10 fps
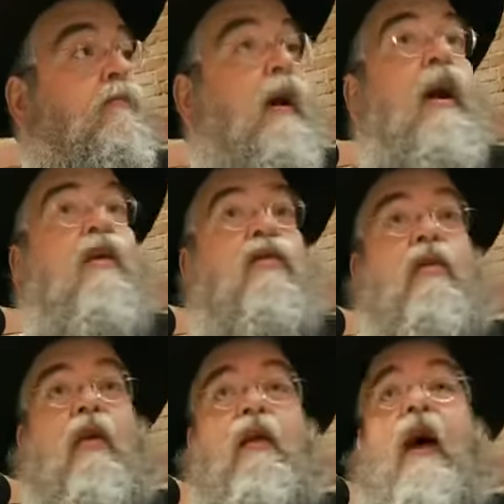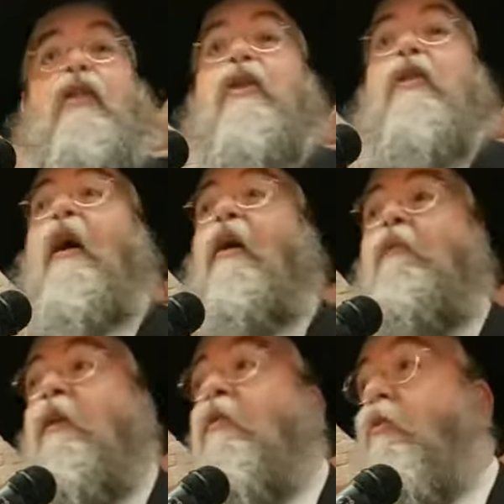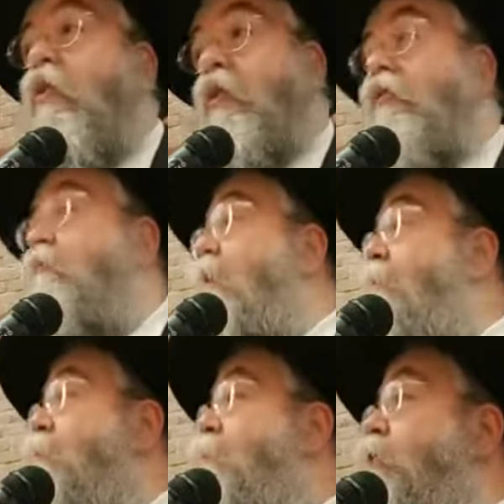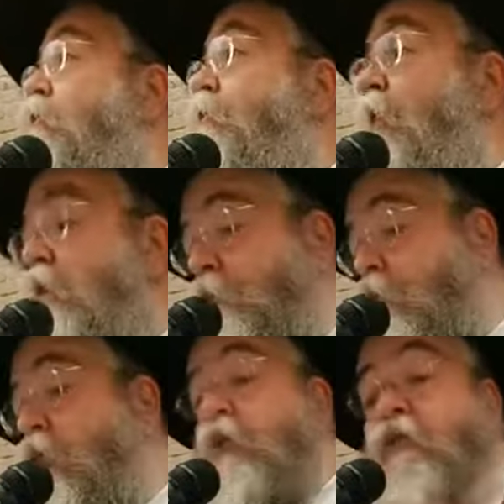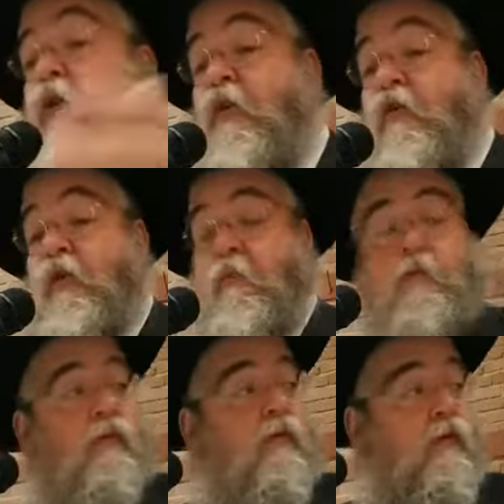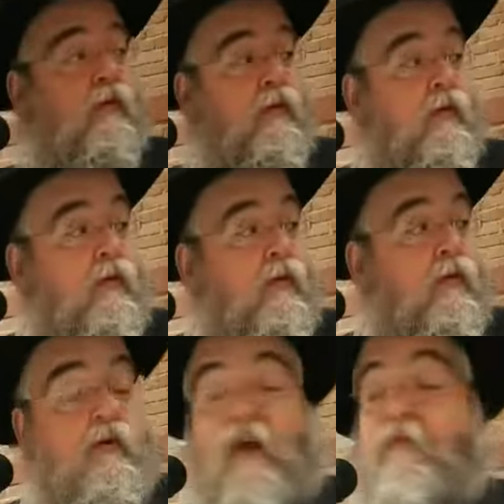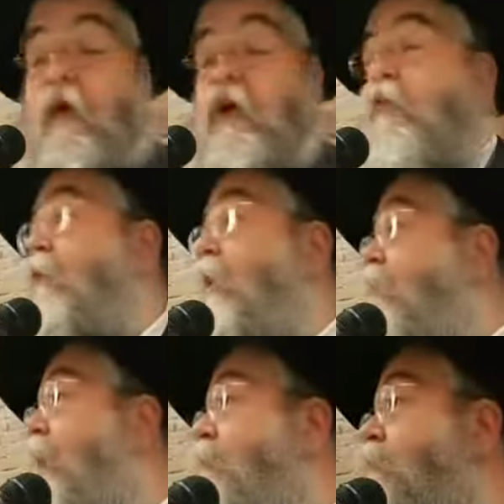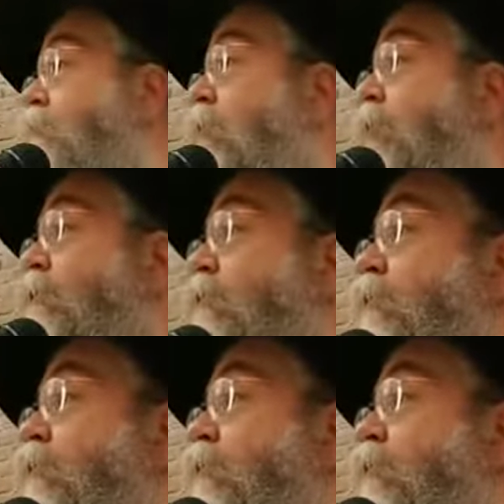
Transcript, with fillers: By us, the head shliach in Minnesota is Rabbi Moshe Feller. I'm sure you've heard of him. Uh, Moshe Feller has one of his